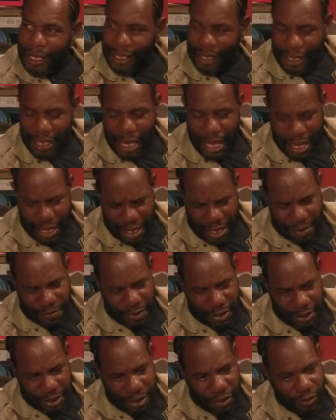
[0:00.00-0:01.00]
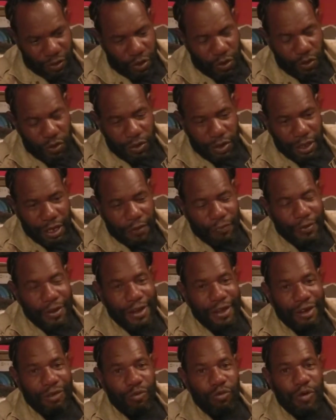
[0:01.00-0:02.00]
Yeah, but you have to
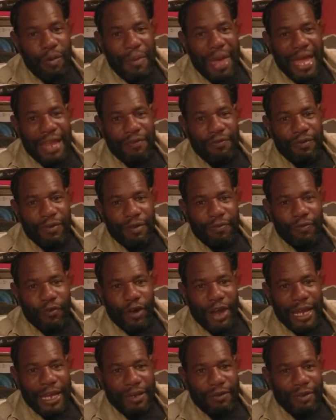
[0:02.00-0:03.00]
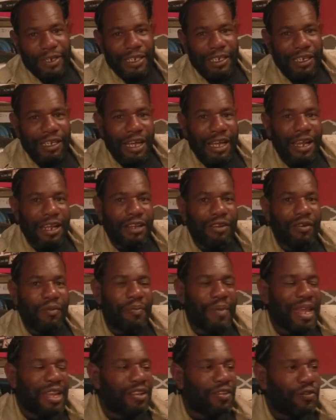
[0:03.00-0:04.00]
look women to friend with. You cannot look
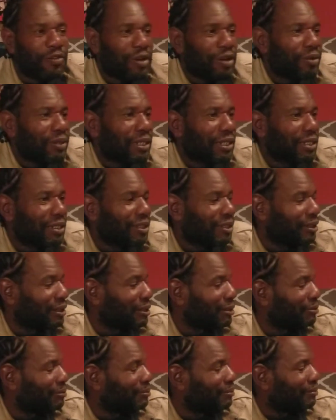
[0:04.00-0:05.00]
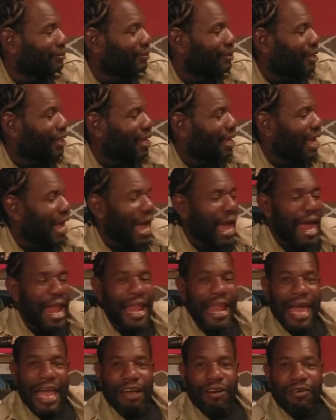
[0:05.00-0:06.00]
men to friend with. I
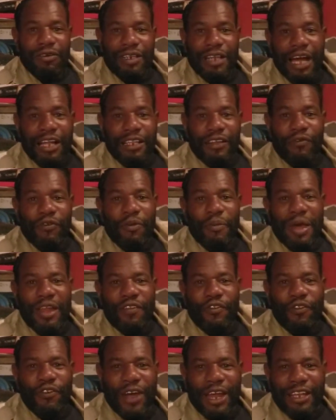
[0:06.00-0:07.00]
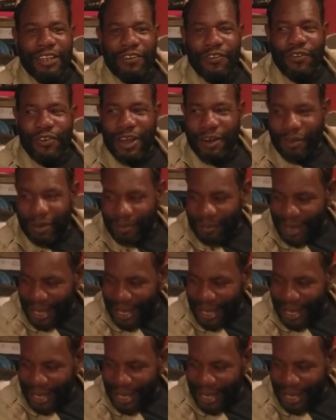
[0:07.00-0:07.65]
like a lot of women friend to friend with, man.